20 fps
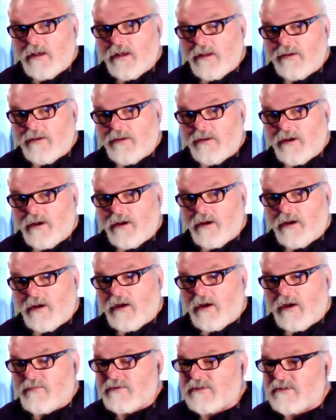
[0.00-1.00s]
and
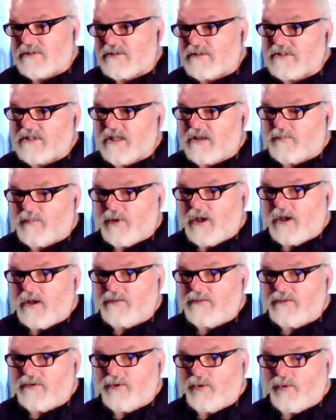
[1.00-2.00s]
I was going to stand
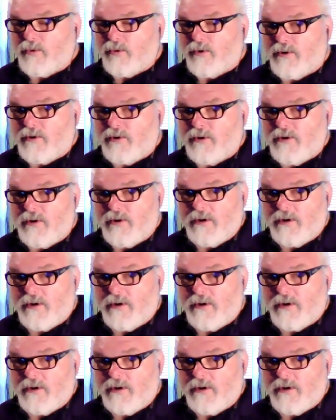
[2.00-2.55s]
behind the door,